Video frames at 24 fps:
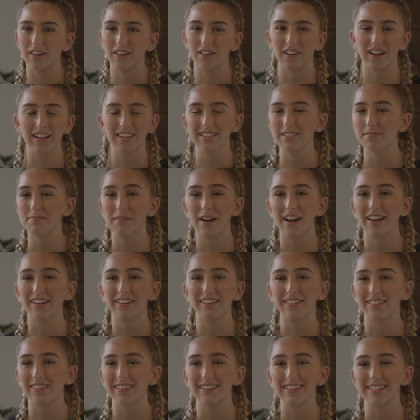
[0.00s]
I
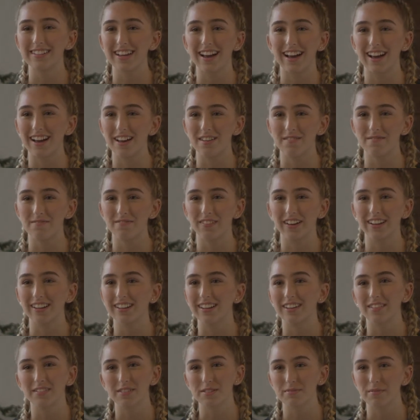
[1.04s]
smile all the time. I
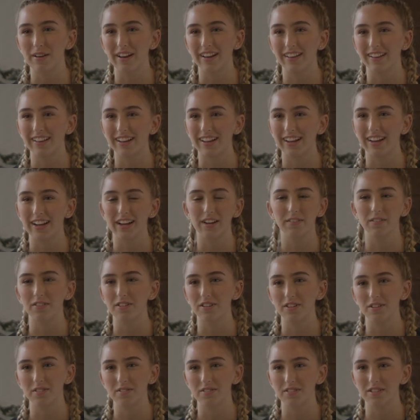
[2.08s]
love smiling. I
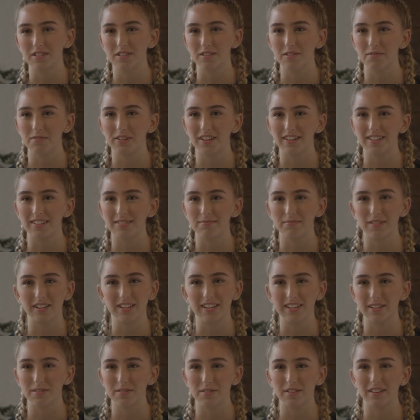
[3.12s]
never used to because my
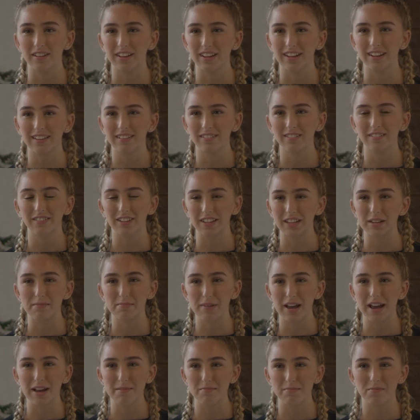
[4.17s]
teeth were like really
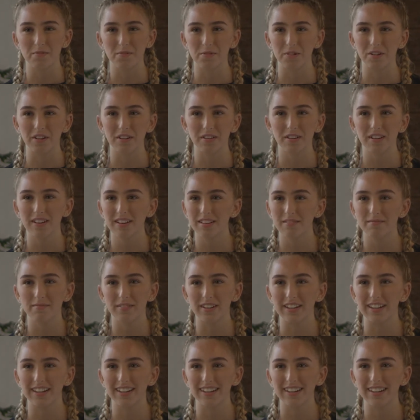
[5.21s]
bad before,
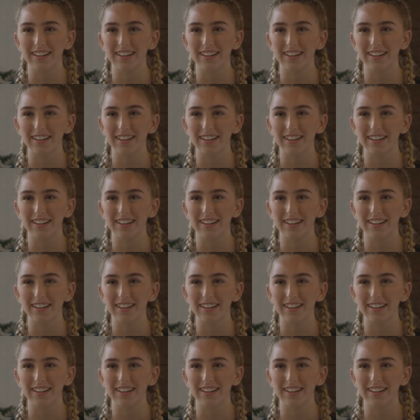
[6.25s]
but